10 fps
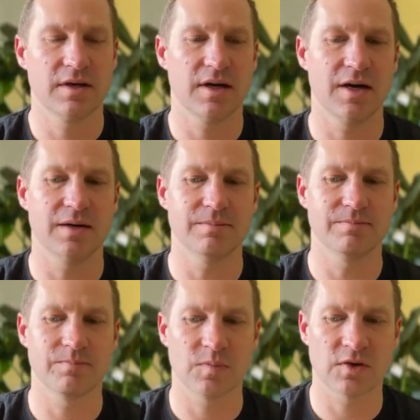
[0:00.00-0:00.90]

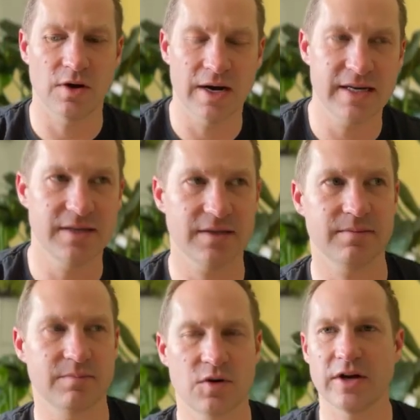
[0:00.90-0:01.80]
So I need
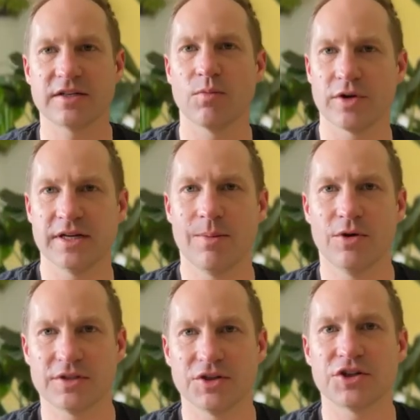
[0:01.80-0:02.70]
to create some more
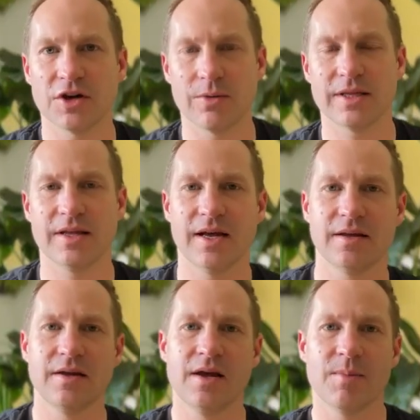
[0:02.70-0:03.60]
demos and showing
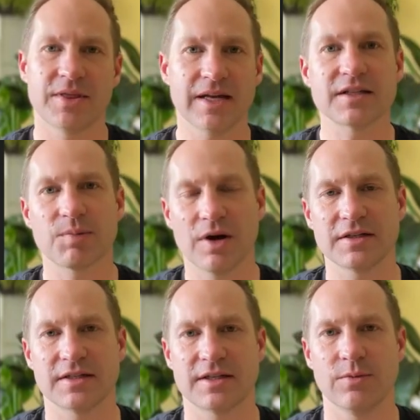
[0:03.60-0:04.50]
that, but that's the
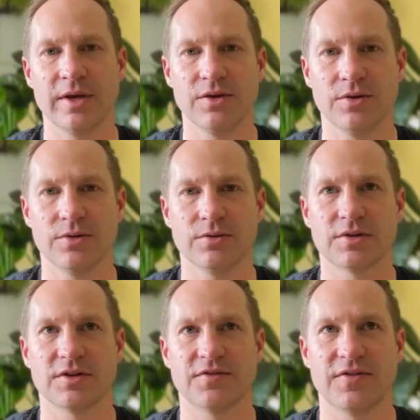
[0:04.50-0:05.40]
process that we use
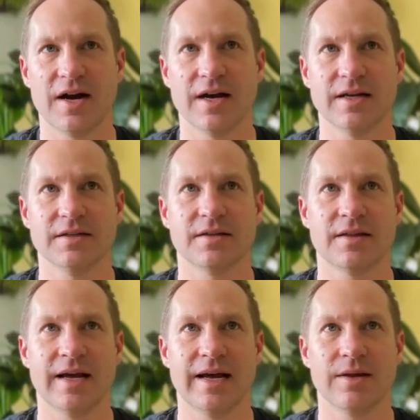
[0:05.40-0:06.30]
to find
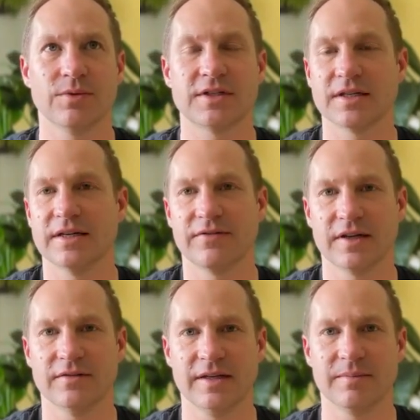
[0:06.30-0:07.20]
that it was
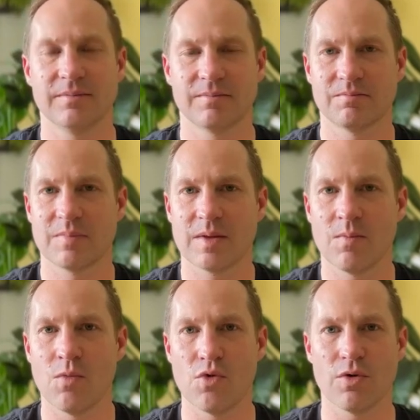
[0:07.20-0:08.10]
significantly
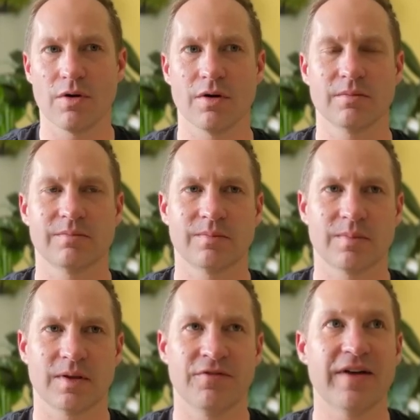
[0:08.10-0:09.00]
more
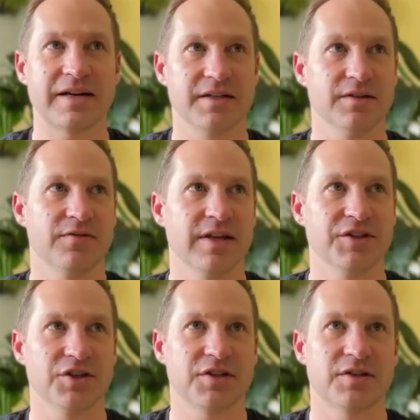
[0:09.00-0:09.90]
effective than
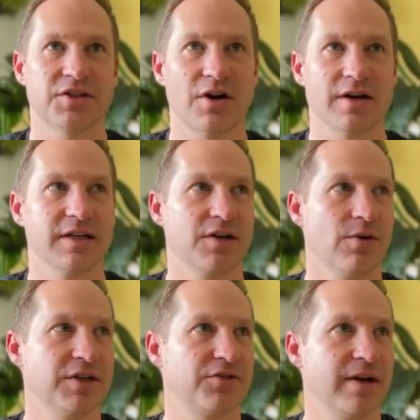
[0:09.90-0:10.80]
just
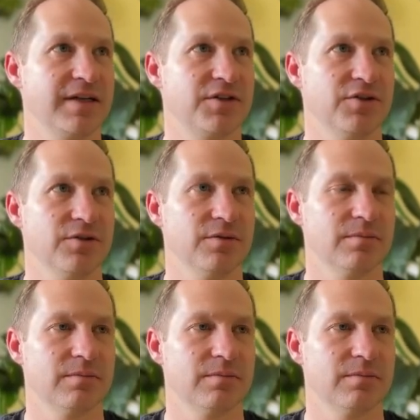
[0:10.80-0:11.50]
going straight to